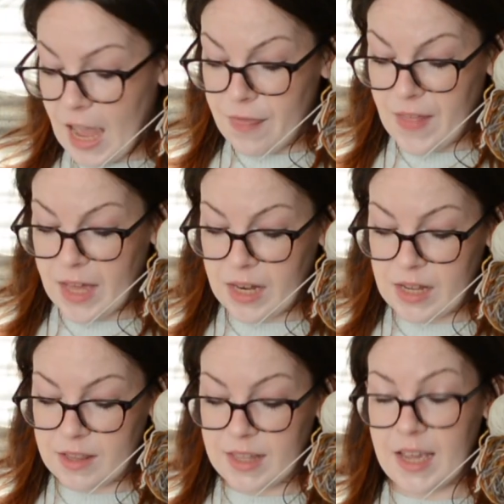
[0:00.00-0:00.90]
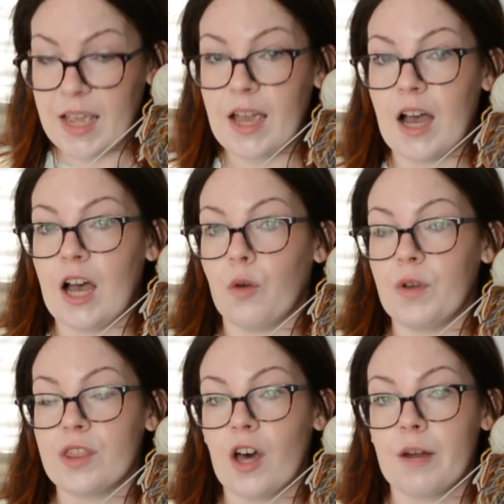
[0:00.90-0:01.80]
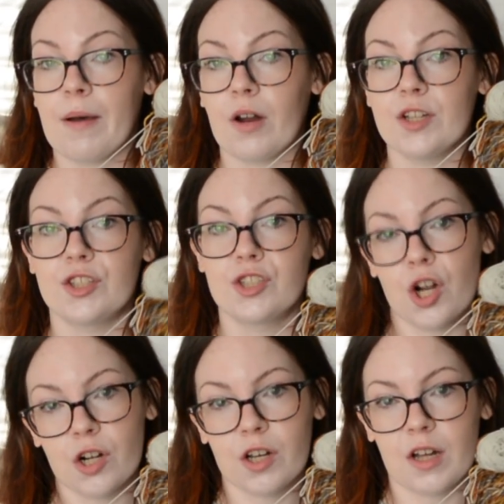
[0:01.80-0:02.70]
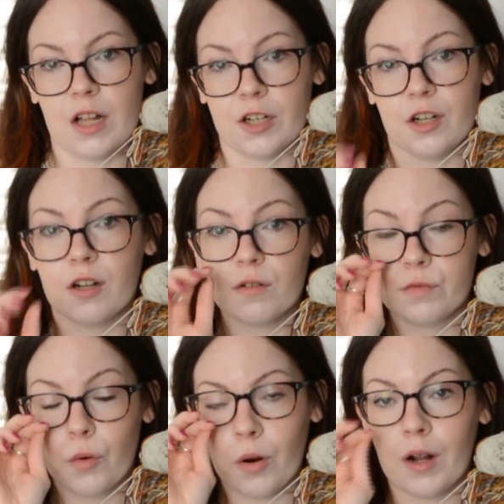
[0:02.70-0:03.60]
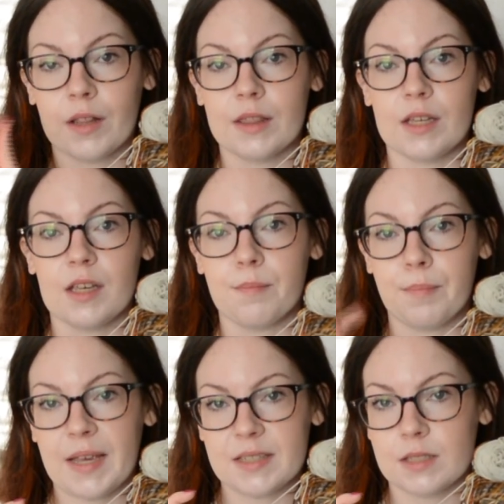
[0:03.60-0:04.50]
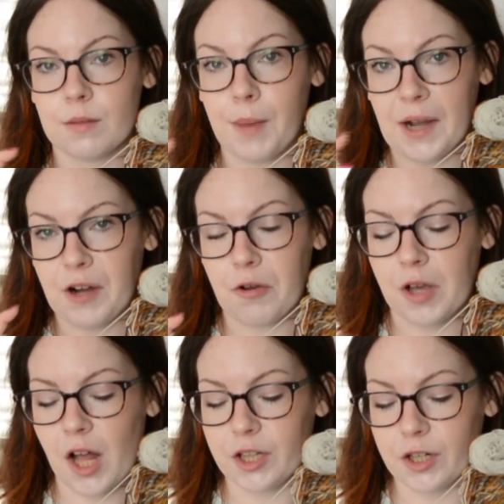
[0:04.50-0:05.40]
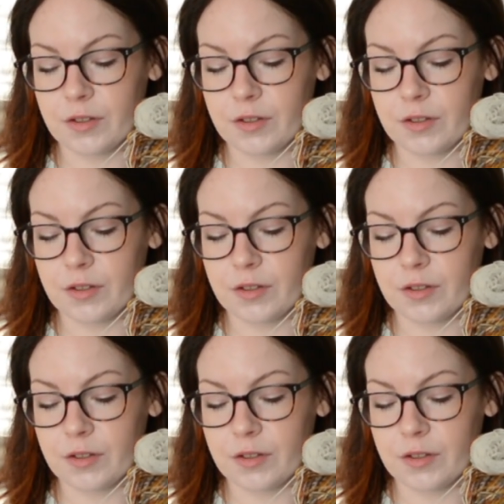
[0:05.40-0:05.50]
And then we thought about a dark color for the base background color.